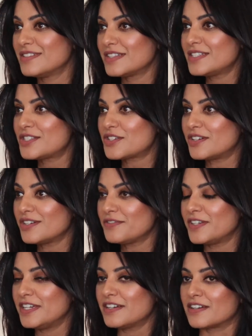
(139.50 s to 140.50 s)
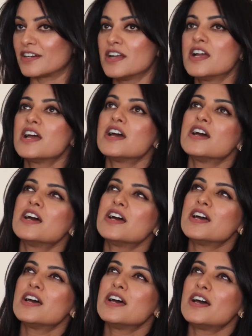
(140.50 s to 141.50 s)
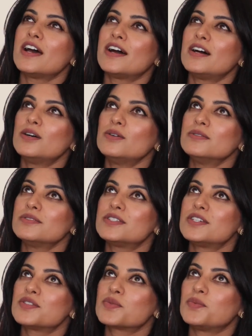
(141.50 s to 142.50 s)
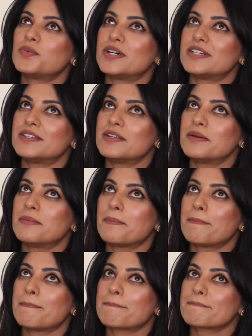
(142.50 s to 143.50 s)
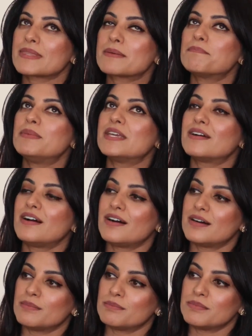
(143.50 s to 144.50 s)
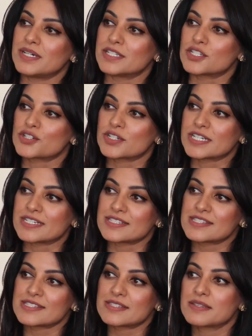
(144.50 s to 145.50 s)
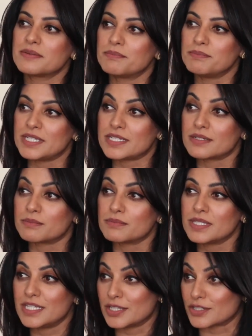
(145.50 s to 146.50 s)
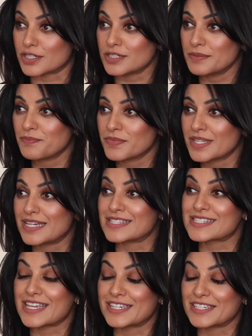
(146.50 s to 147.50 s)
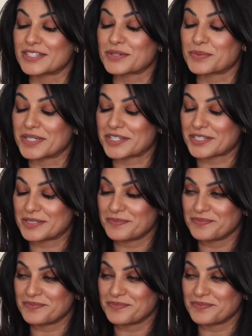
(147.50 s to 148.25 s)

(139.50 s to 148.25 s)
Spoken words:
Let's start off here. How does one become a trance medium healer and psychic reader?